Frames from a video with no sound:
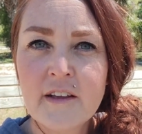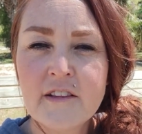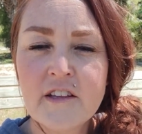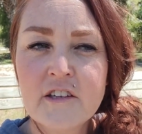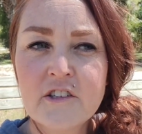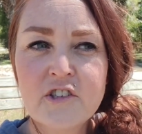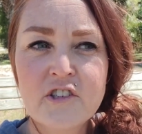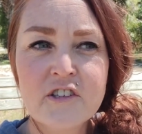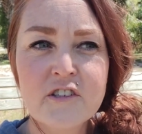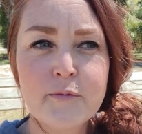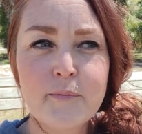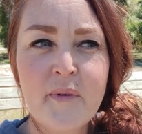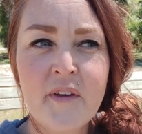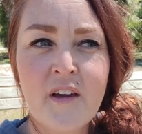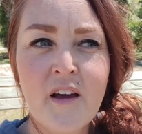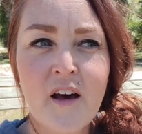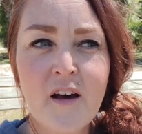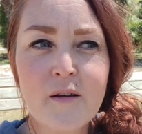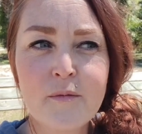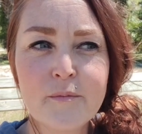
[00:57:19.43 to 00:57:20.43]
that it just
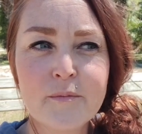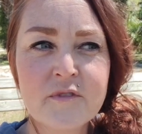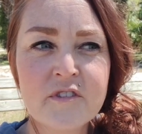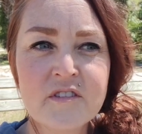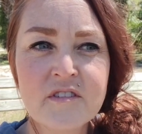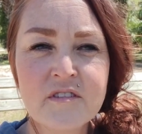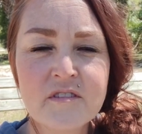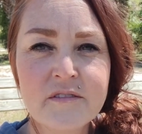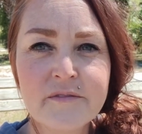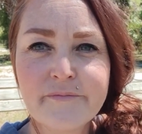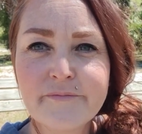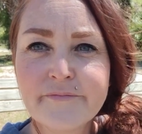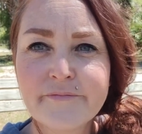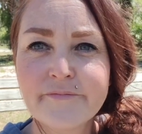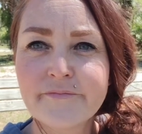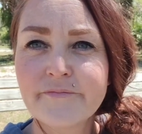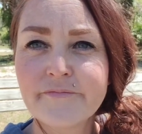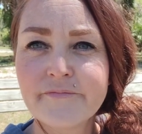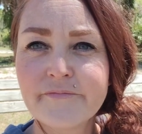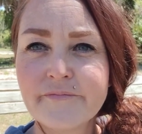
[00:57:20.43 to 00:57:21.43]
becomes
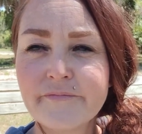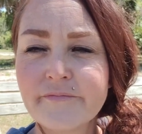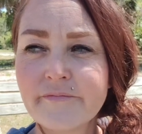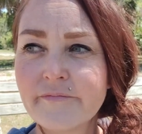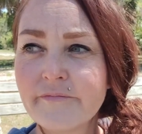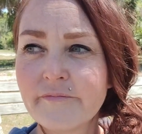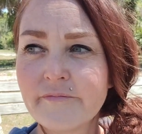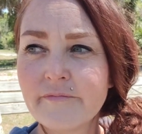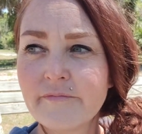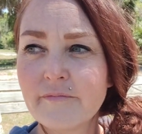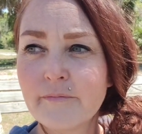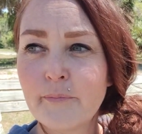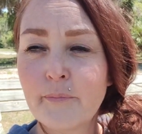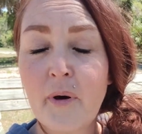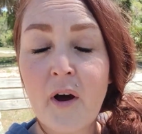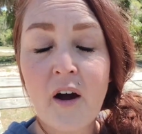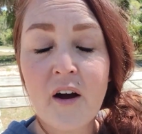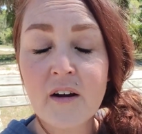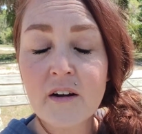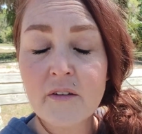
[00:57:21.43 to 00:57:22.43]

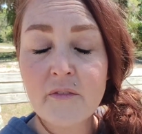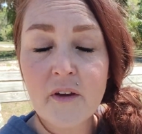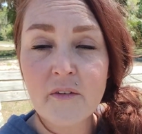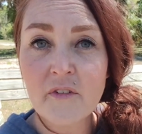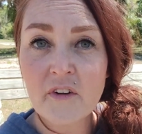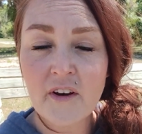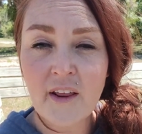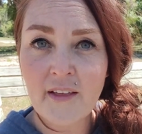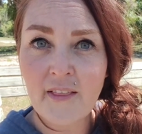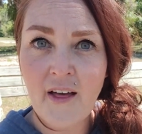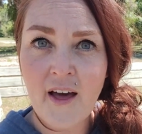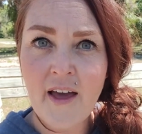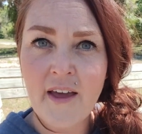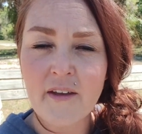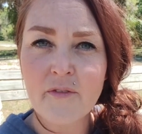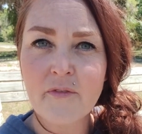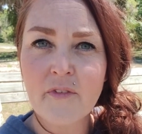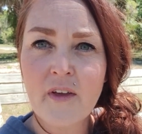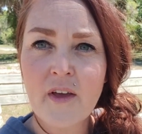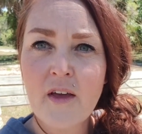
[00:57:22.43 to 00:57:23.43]
part of everyday life.